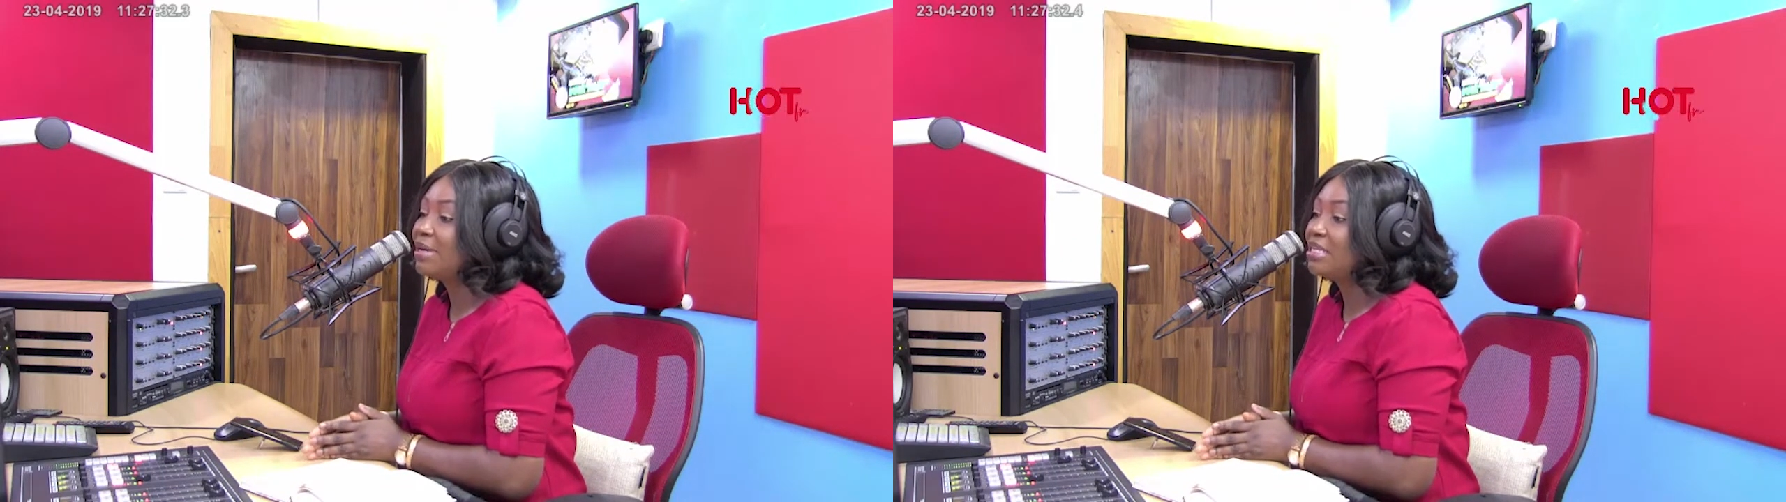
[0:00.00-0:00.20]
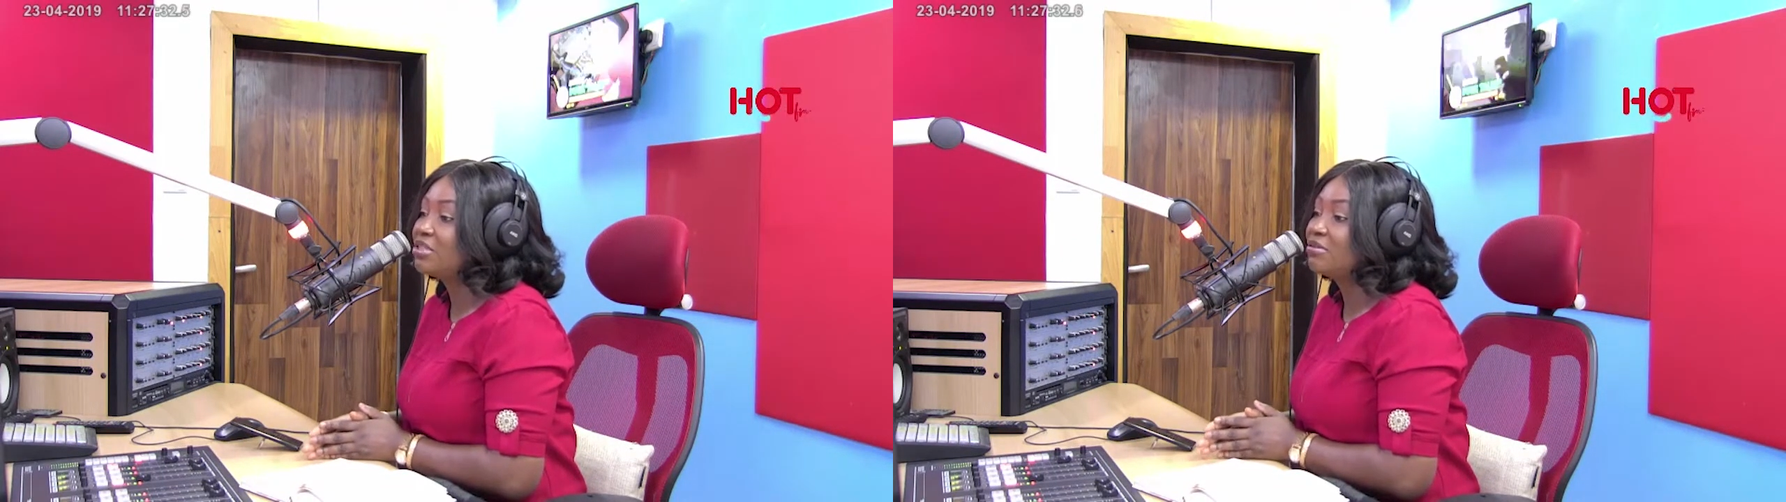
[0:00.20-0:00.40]

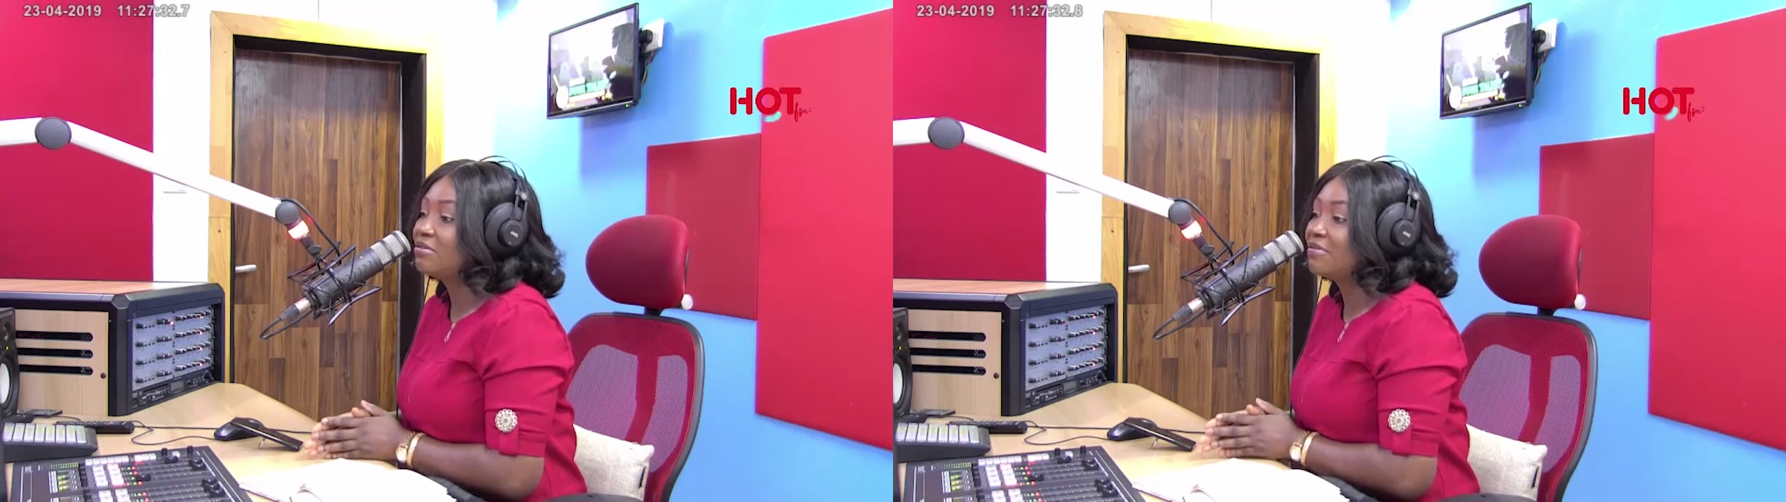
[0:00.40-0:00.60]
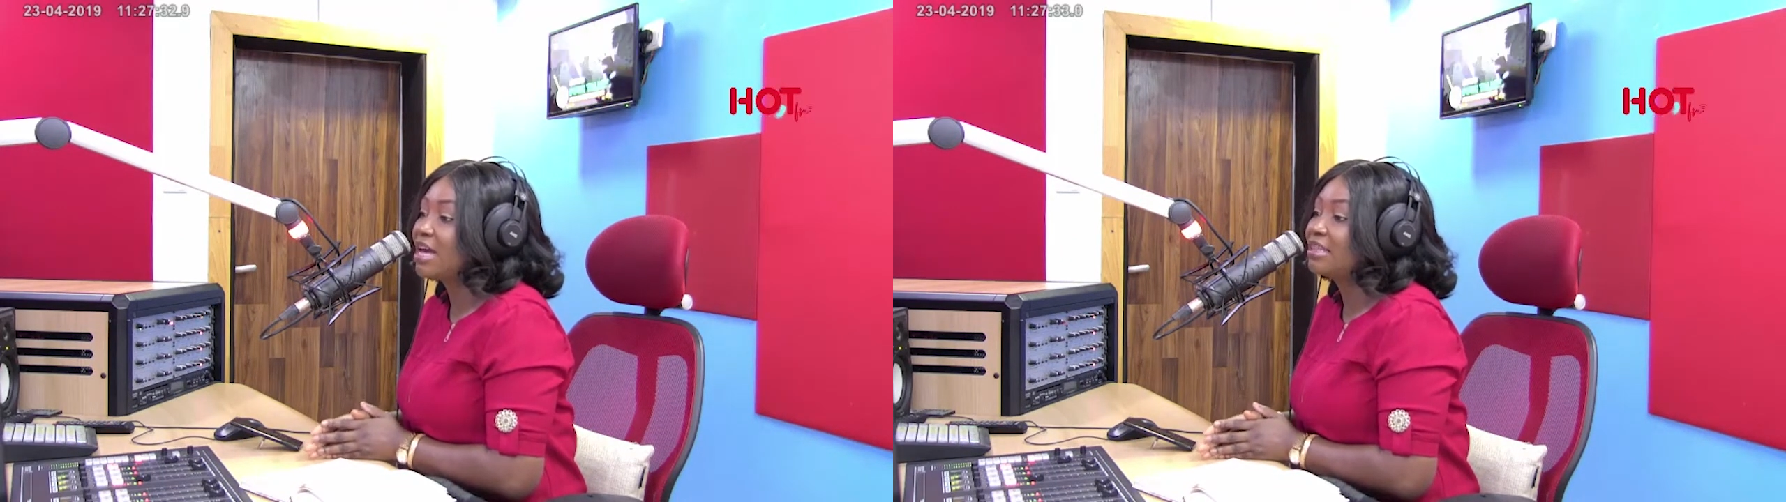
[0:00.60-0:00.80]
based on
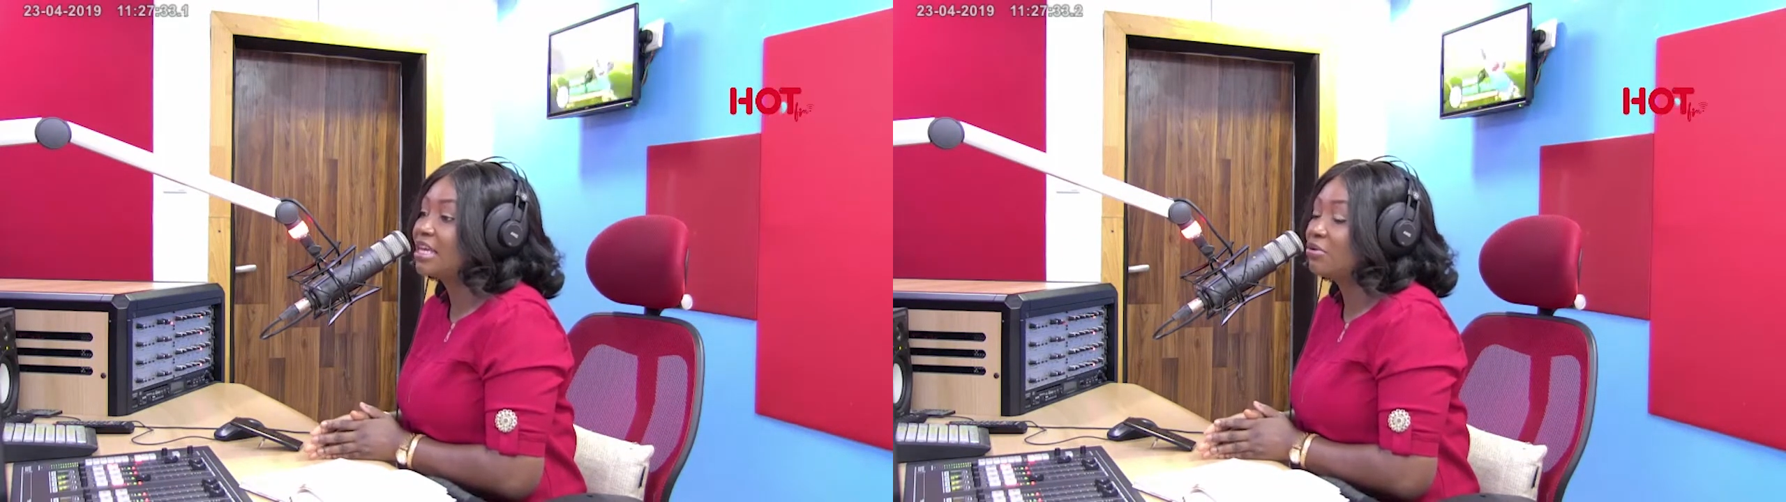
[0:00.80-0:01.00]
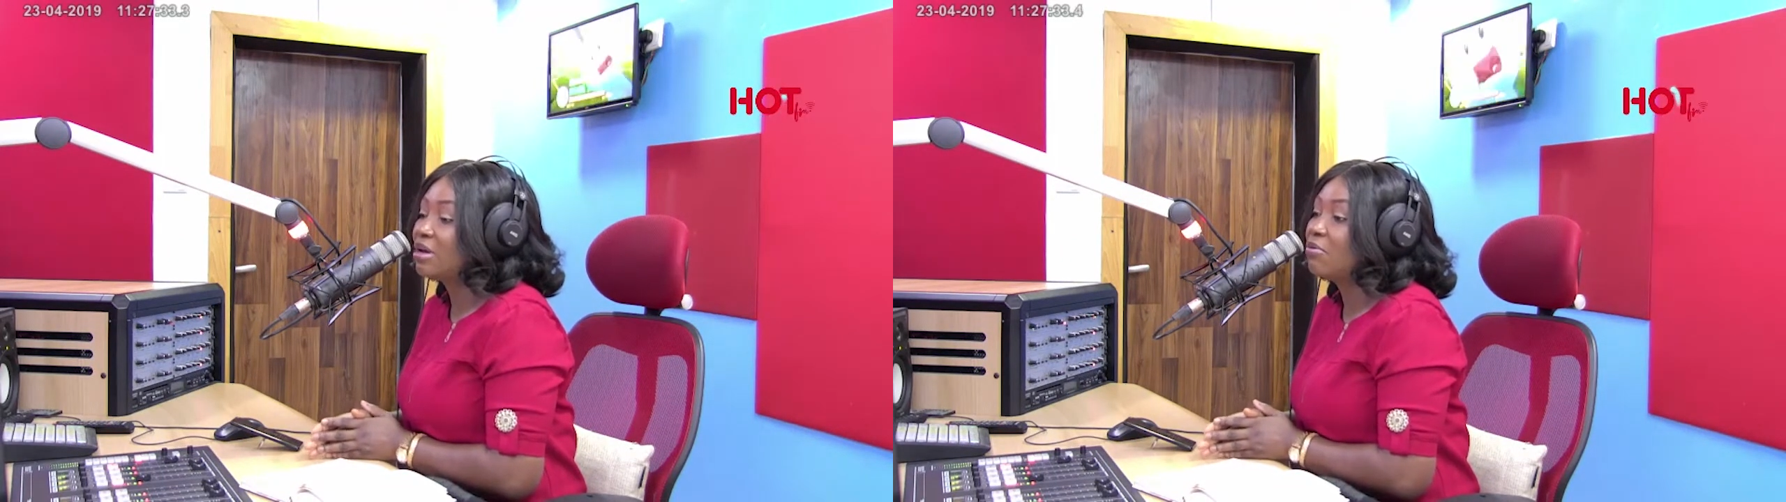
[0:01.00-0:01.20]
the fact
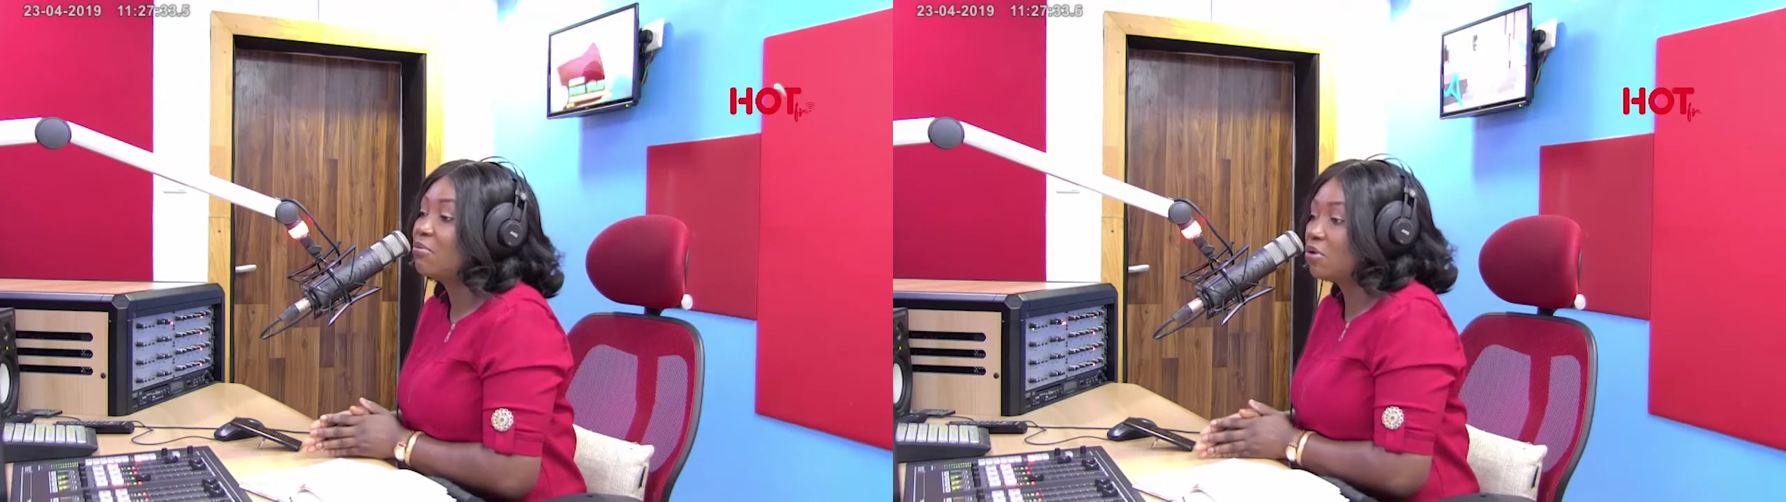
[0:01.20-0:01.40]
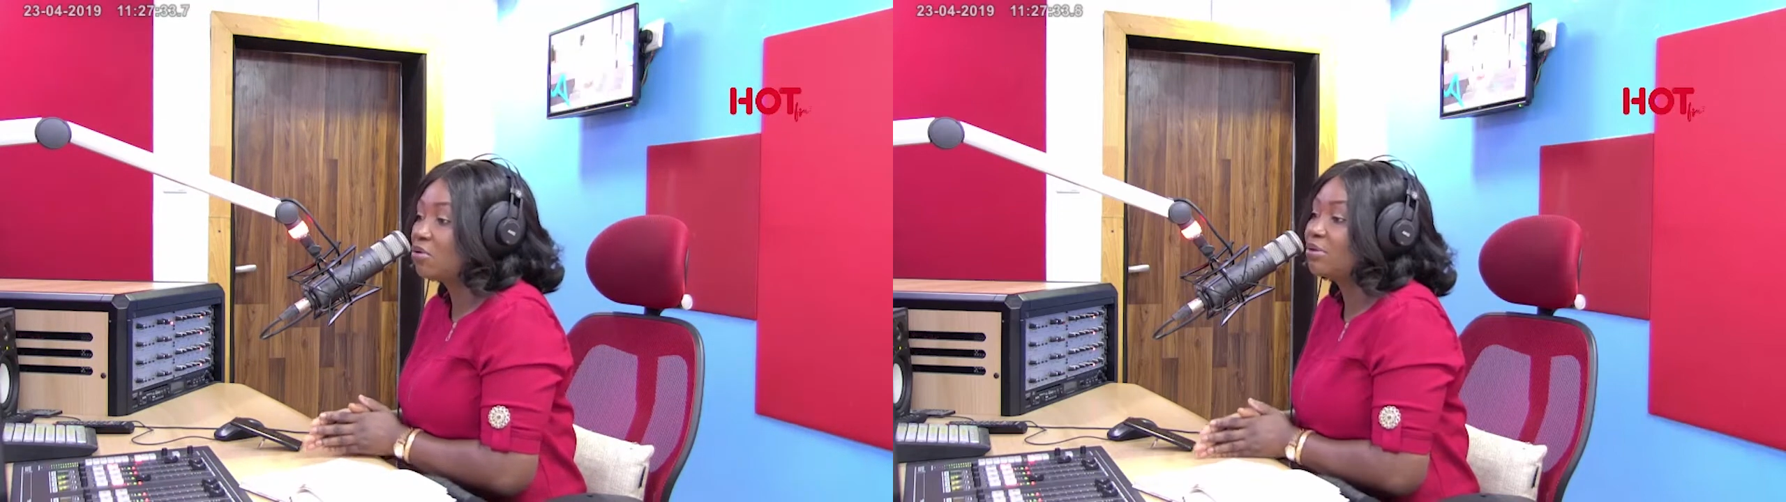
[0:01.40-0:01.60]
that you
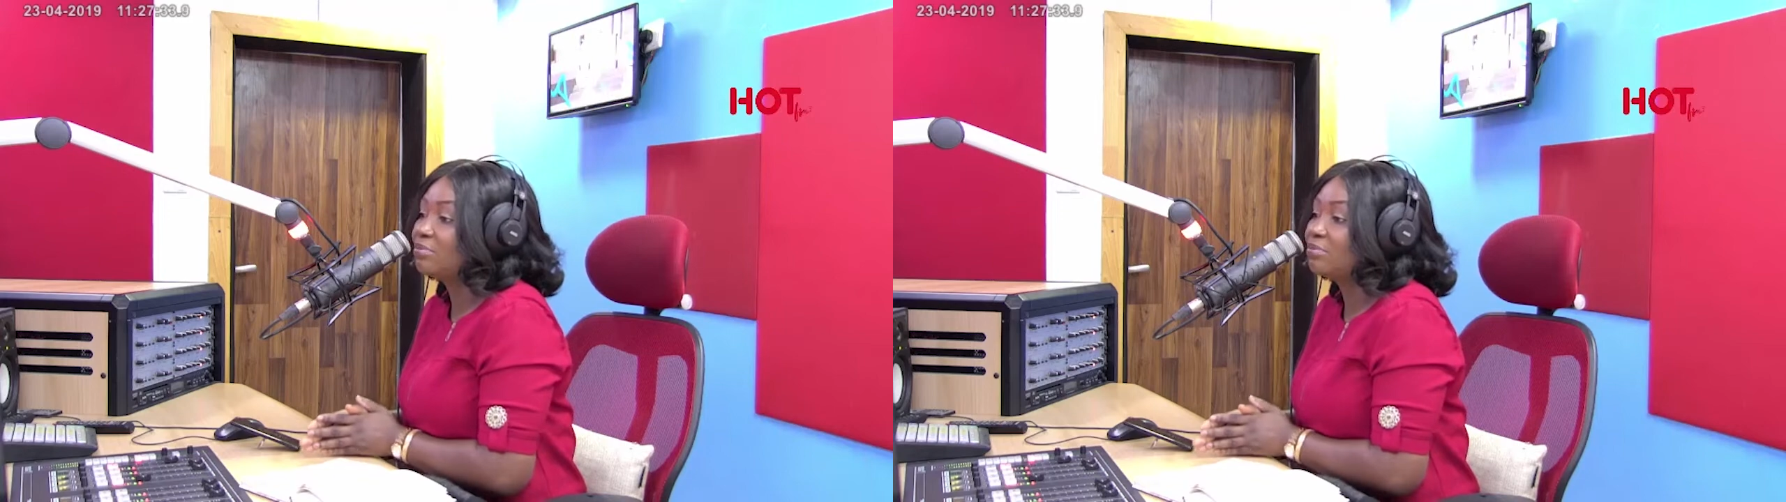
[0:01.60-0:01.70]
can work